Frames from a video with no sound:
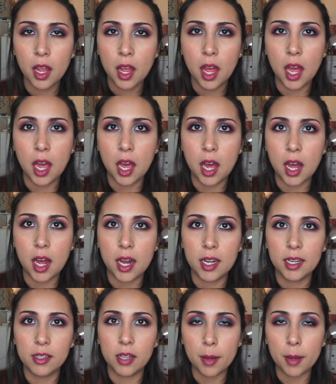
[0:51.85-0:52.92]
and
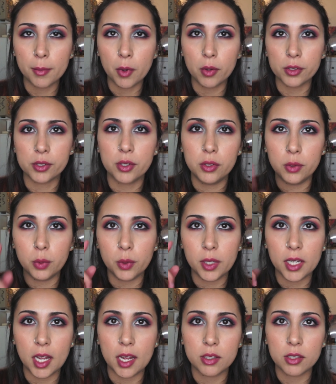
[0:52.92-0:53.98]
I'm also doing
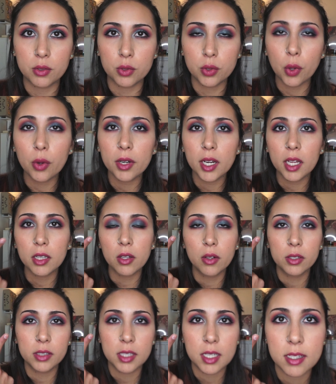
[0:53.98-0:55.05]
a tutorial
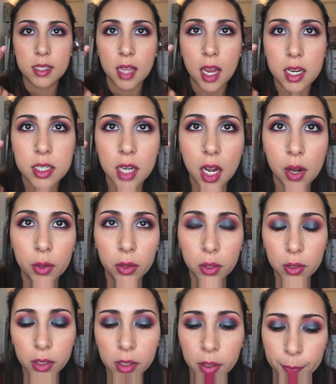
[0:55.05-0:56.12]
on this eyeshadow
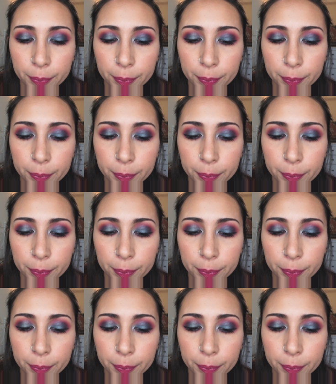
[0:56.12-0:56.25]
look.